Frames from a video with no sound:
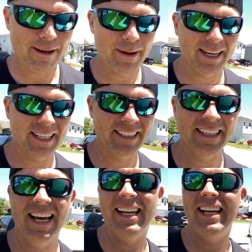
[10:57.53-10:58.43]
head back
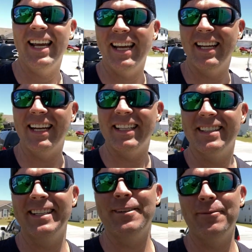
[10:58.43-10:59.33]
inside and
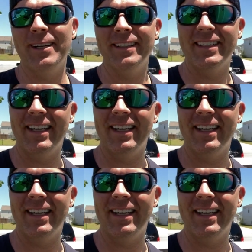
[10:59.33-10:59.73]
see what